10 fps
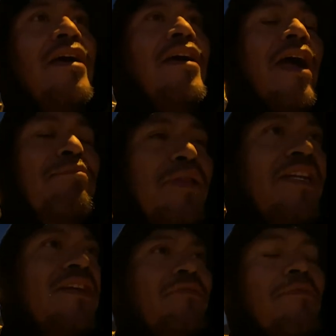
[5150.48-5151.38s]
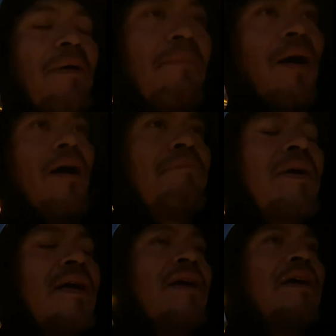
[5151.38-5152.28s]
I pleaded with my mom.
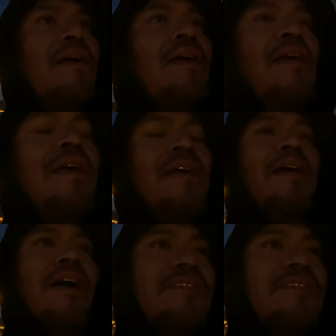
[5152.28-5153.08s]
I